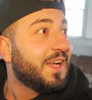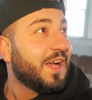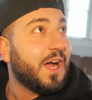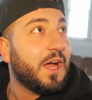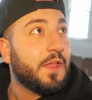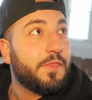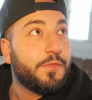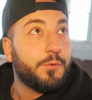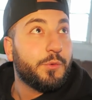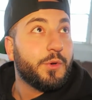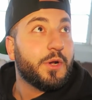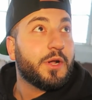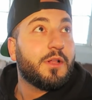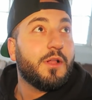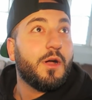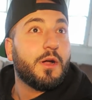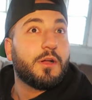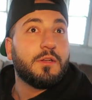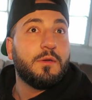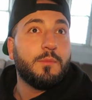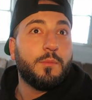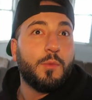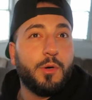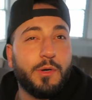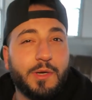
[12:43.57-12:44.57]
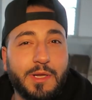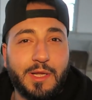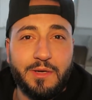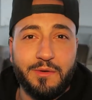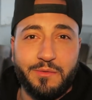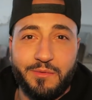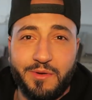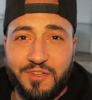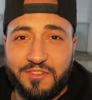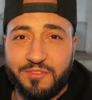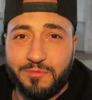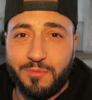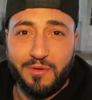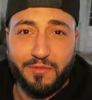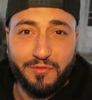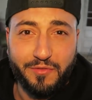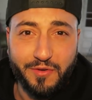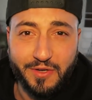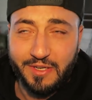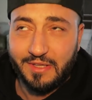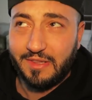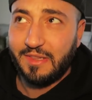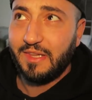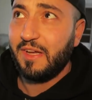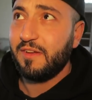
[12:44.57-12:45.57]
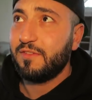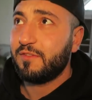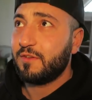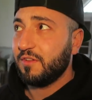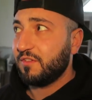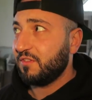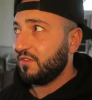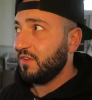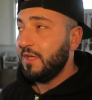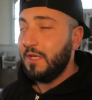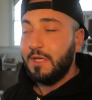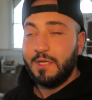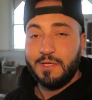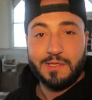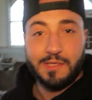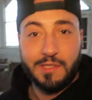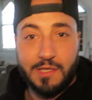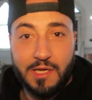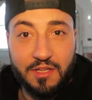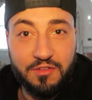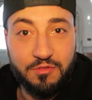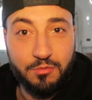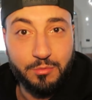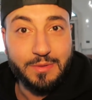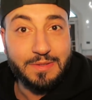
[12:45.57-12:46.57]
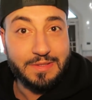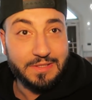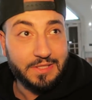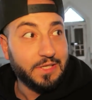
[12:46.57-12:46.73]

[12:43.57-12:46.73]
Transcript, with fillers: at three o'clock in the morning and risk my freaking life, because, guys, we